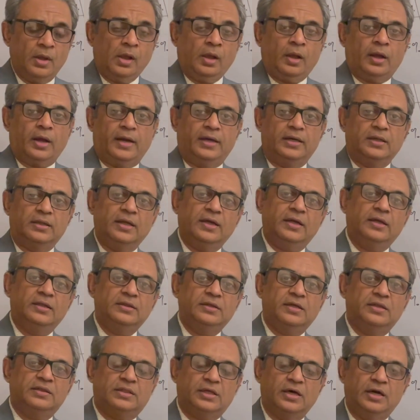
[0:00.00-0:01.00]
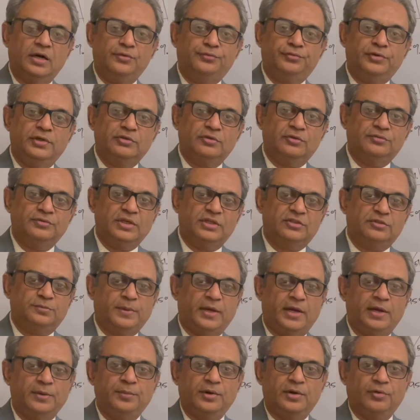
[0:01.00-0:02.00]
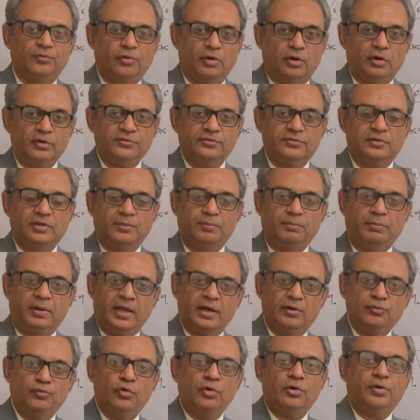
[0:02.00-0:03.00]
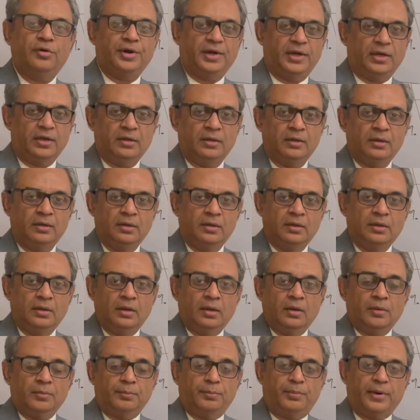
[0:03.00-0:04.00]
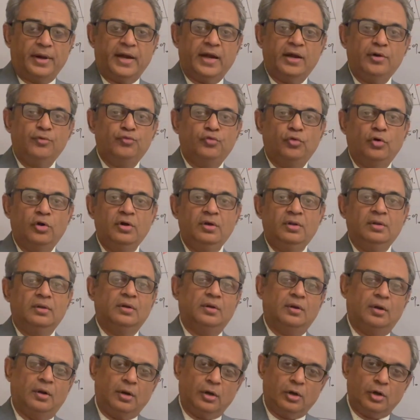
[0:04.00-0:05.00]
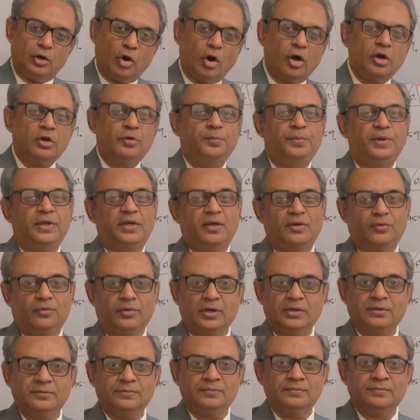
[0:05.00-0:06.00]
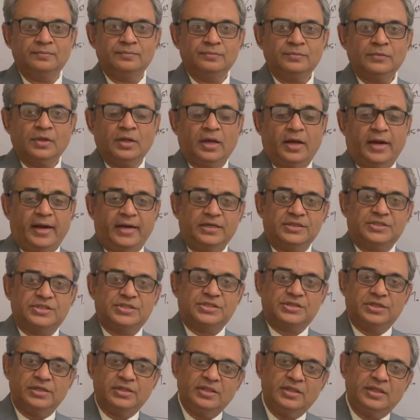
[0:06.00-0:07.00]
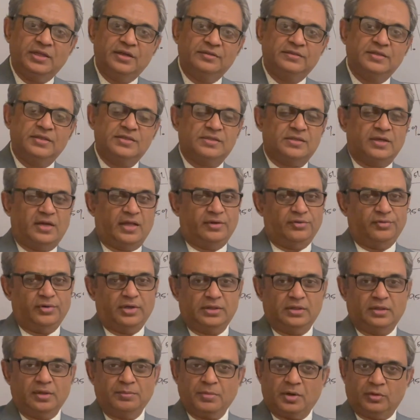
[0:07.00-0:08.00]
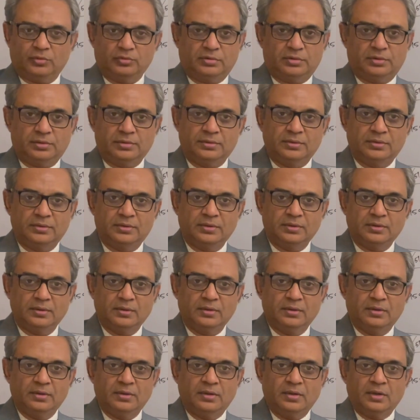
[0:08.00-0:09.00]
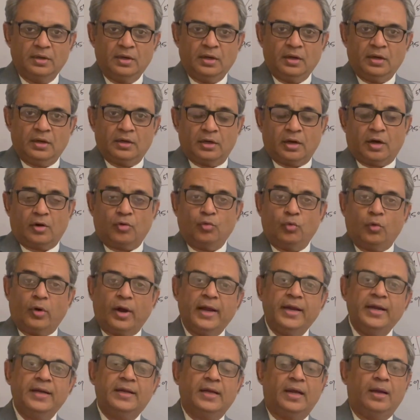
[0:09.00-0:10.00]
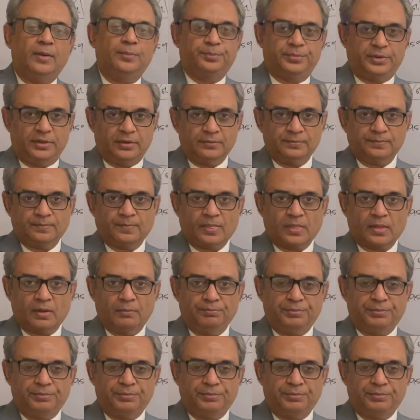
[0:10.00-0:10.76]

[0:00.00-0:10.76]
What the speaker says: And then the third phase of the experiment was the bell would ring, bread would not be given, and still there is a saliva in the mouth. Now, why it happened?